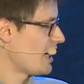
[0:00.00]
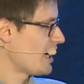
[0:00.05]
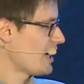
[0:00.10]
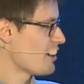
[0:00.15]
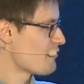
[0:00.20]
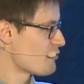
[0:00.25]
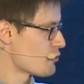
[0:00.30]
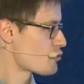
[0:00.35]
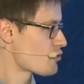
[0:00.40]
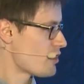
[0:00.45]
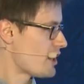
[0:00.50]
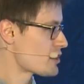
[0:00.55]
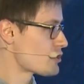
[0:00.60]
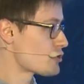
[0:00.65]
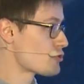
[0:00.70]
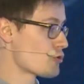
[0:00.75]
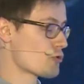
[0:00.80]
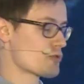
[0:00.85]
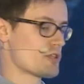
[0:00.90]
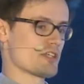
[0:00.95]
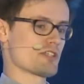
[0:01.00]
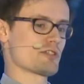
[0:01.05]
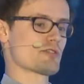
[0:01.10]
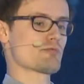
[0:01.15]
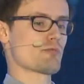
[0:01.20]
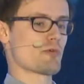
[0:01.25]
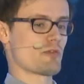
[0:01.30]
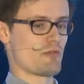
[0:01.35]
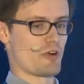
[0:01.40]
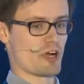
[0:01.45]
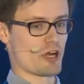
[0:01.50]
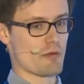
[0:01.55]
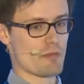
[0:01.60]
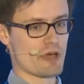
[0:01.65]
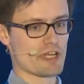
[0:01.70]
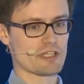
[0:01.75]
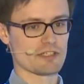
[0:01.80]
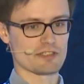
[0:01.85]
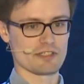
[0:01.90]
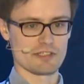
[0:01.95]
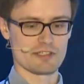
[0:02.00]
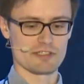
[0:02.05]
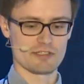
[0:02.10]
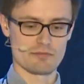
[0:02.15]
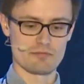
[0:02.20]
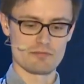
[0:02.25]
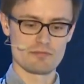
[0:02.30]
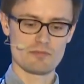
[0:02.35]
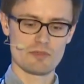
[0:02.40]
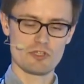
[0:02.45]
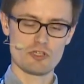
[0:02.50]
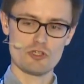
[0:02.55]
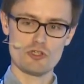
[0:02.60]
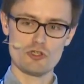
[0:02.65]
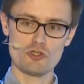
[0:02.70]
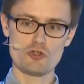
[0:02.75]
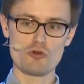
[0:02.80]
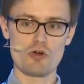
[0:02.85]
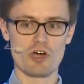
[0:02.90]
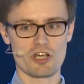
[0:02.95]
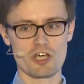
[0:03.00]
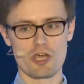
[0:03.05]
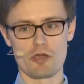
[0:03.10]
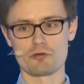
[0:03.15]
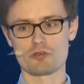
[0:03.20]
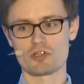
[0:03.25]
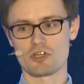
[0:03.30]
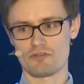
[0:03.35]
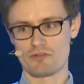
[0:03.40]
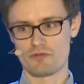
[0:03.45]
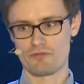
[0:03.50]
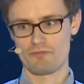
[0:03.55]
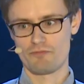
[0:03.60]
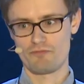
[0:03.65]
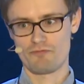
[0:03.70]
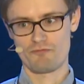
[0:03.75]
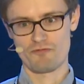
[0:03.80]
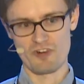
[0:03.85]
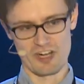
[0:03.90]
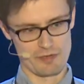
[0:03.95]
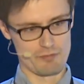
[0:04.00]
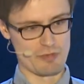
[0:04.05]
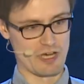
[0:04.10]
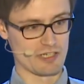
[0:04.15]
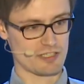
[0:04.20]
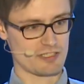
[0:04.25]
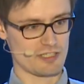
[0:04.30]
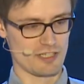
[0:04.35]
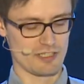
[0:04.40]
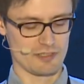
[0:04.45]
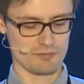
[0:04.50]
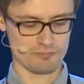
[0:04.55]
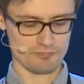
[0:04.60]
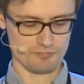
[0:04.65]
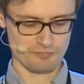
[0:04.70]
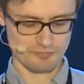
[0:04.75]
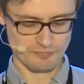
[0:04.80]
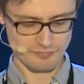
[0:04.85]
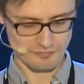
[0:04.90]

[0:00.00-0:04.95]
If you try to do this with a recommender system, you are going to have a very bad time.